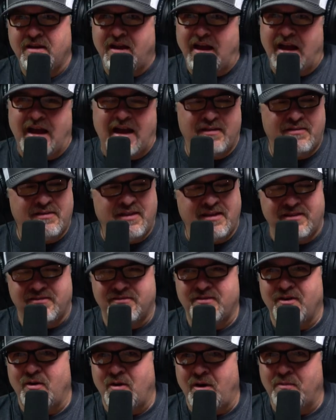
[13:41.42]
it? I think
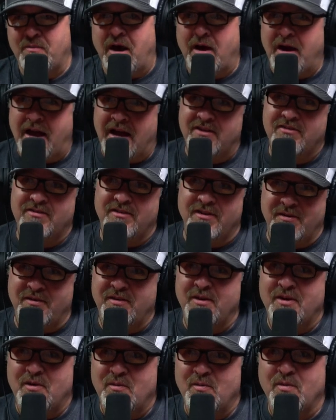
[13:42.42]
so. I'm, I
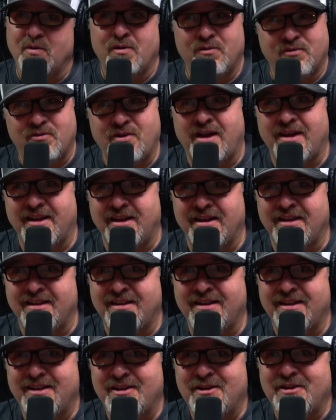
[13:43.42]
actually we're going to try to
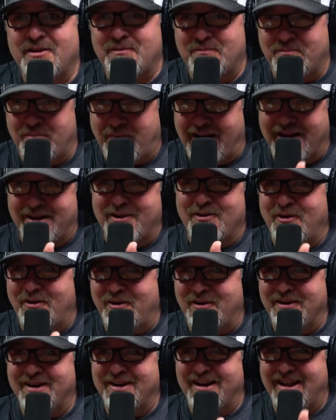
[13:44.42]
get Mike
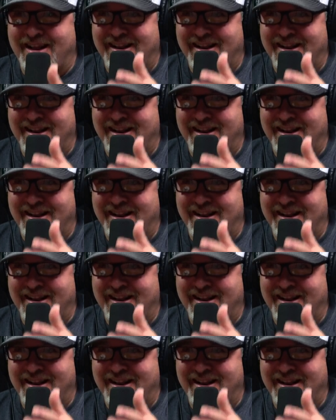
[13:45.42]
on, and,